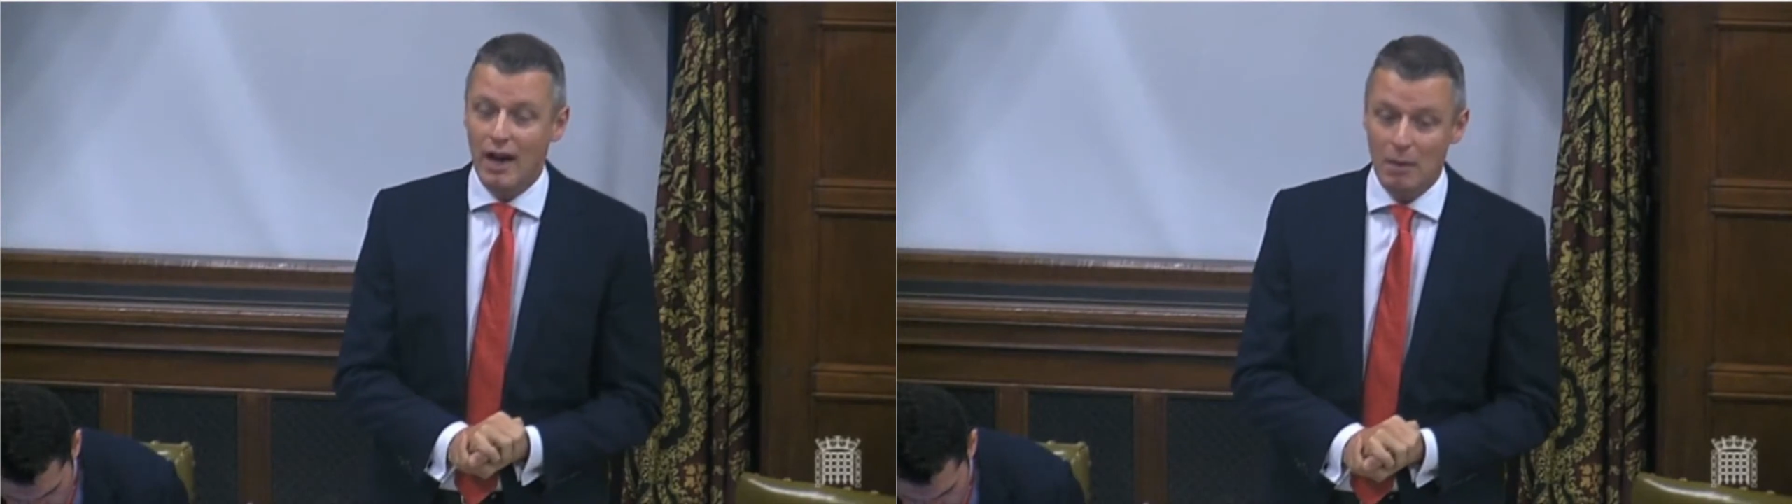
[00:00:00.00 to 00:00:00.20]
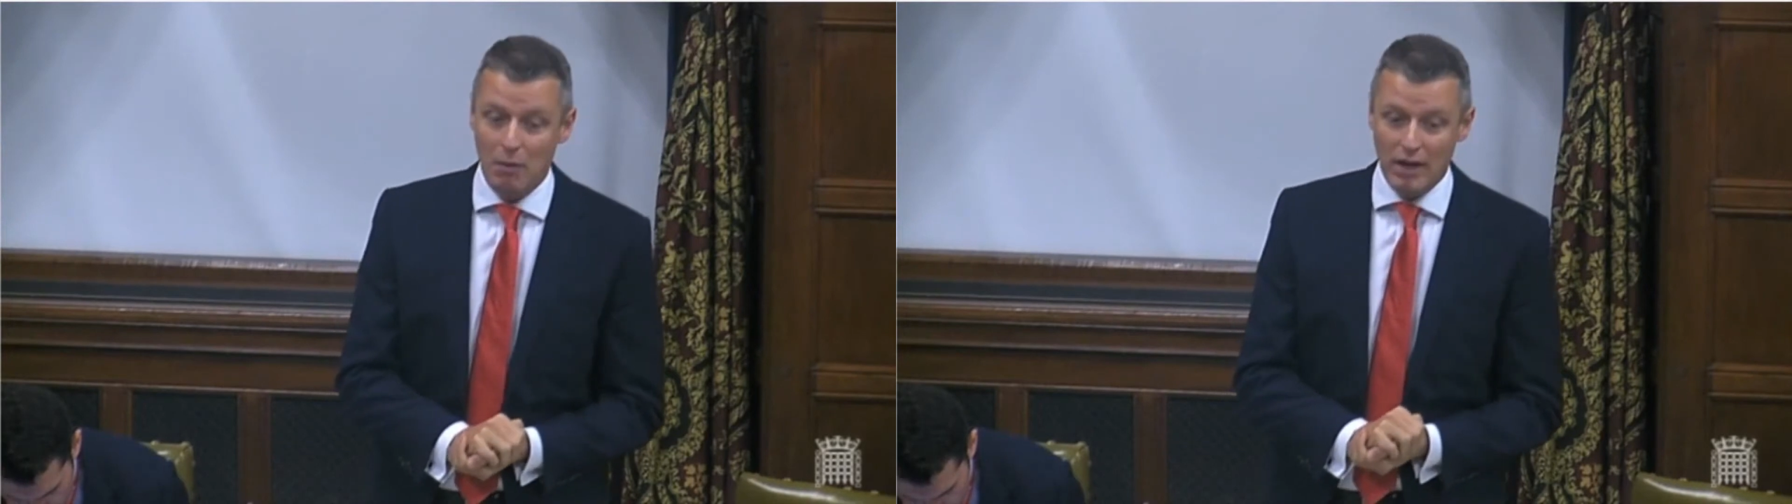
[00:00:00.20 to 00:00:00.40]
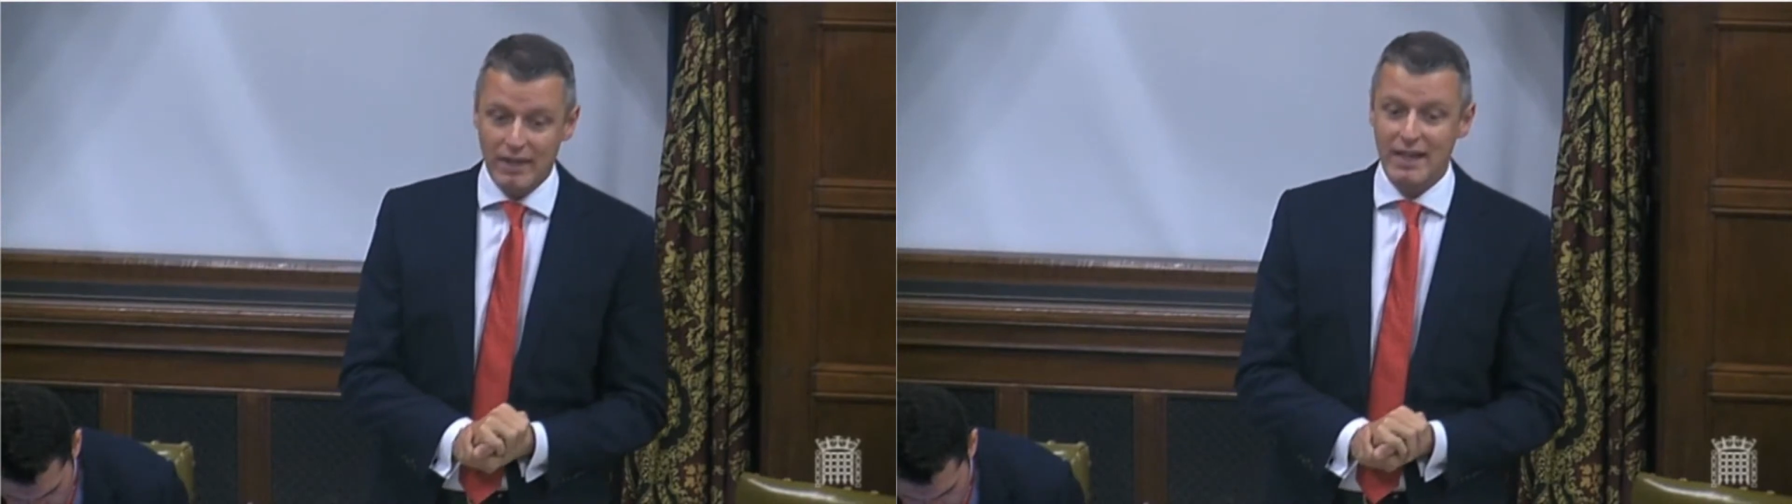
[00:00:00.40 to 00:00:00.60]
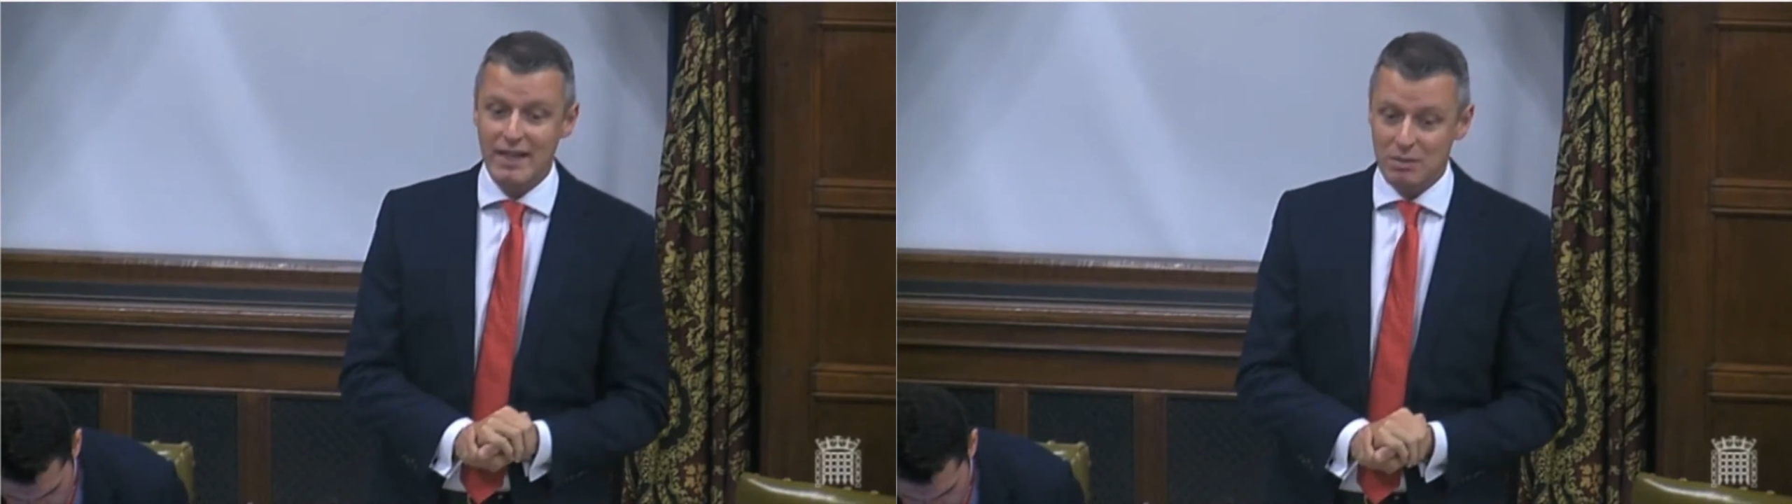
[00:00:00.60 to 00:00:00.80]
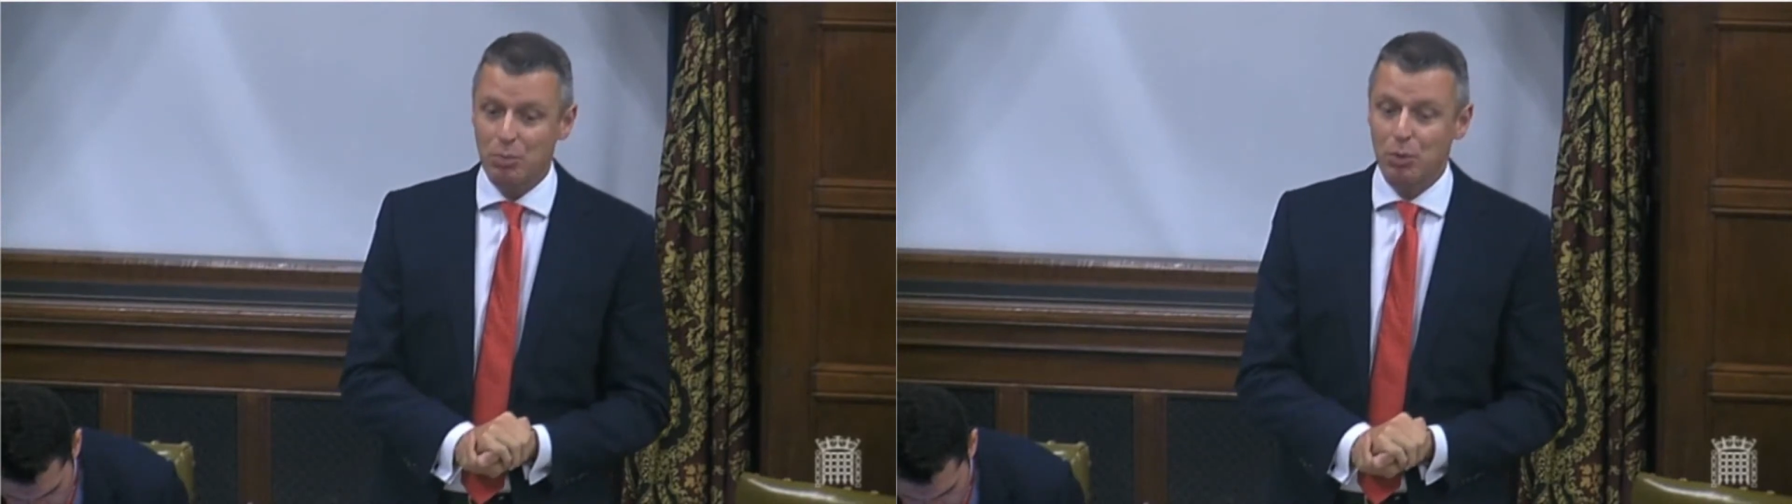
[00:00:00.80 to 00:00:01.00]
I think it
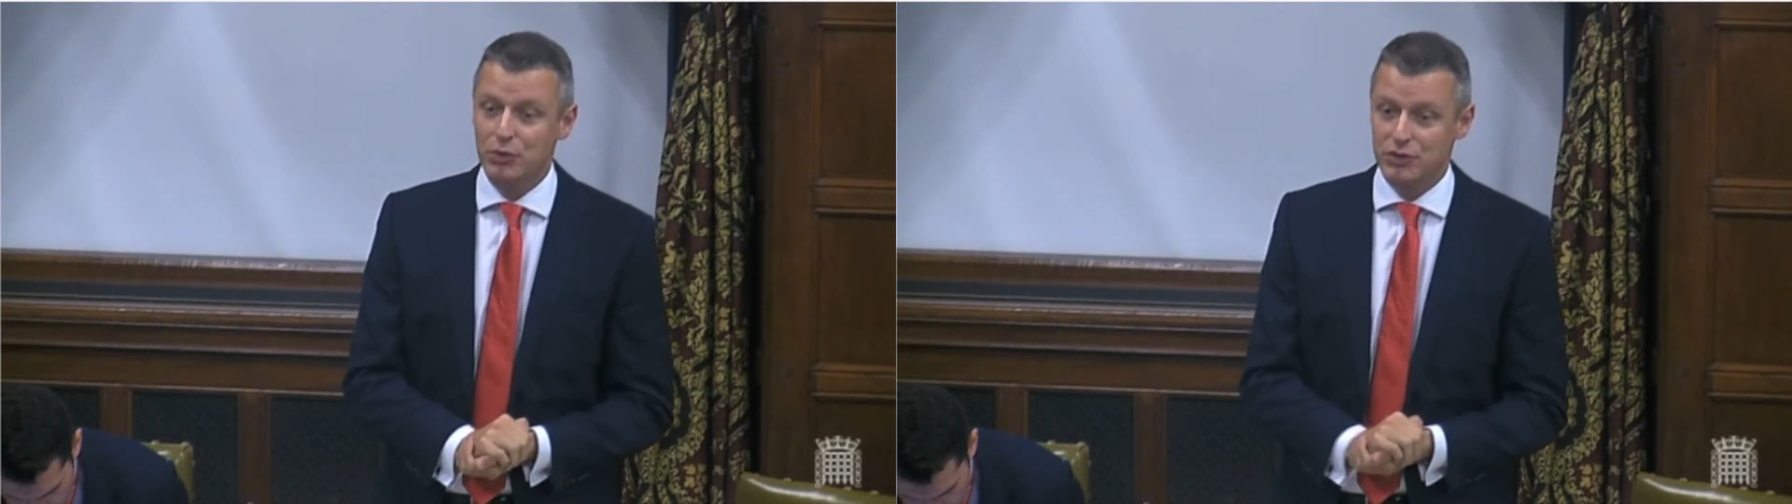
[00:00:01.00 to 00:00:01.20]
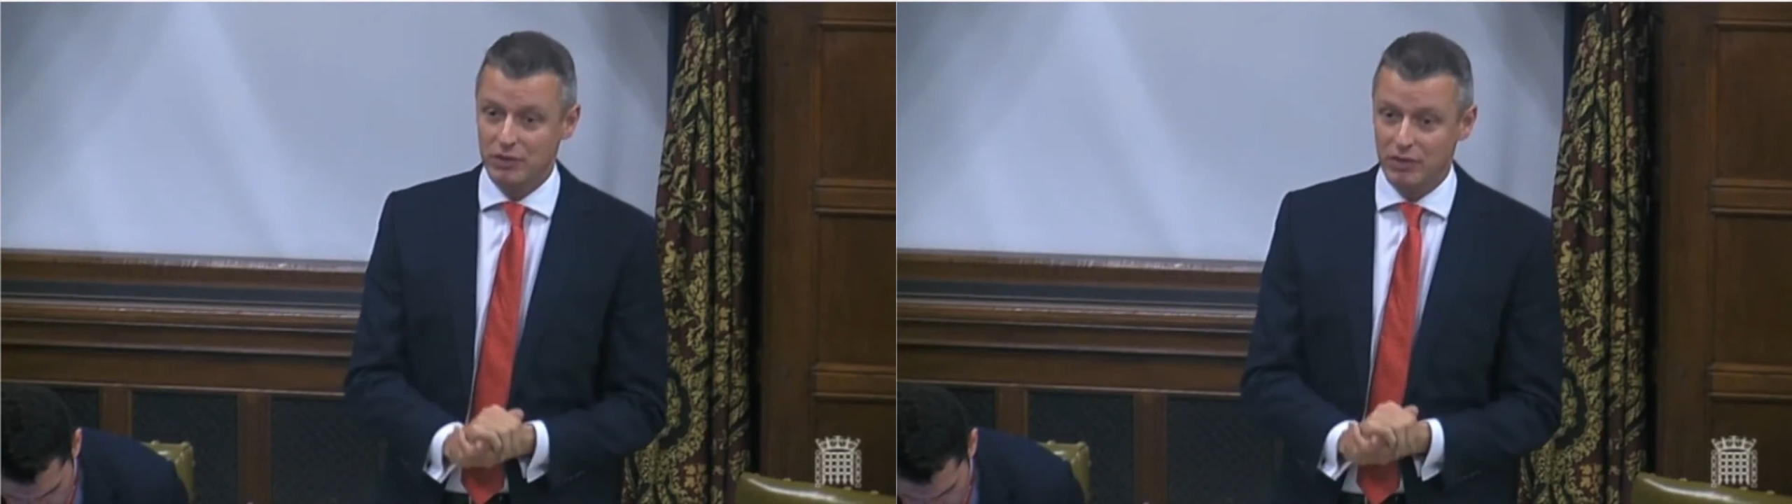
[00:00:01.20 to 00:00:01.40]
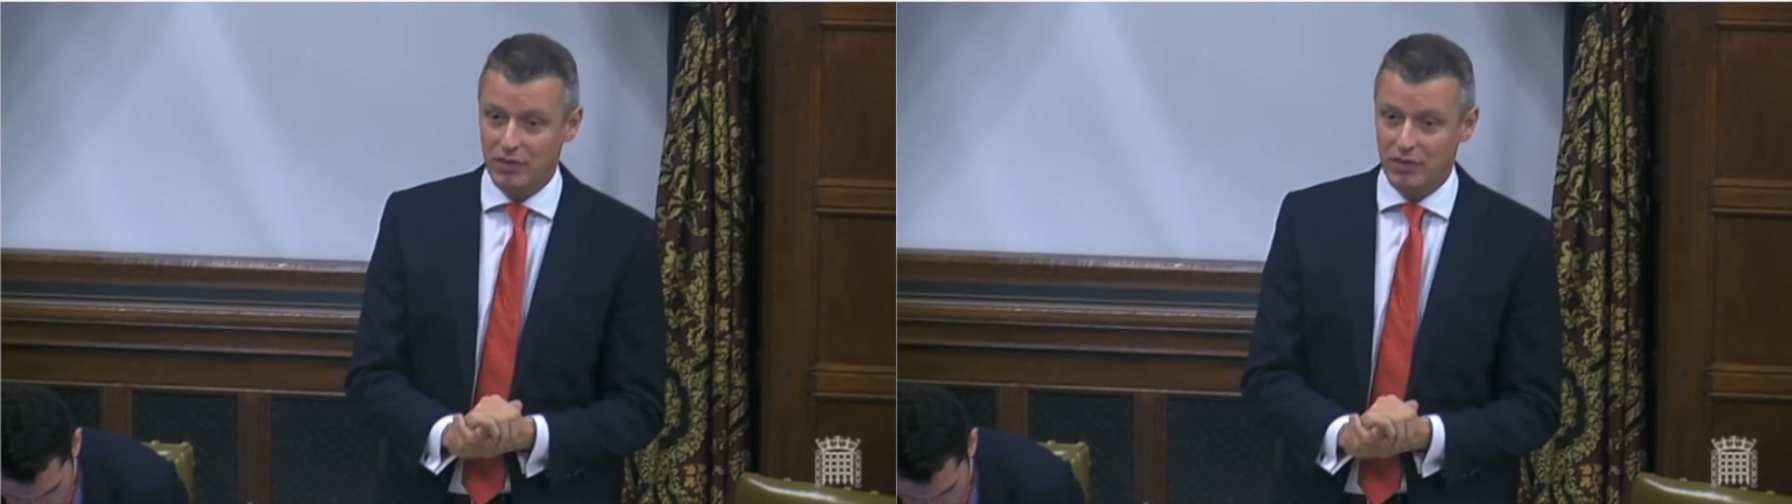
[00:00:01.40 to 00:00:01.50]
is important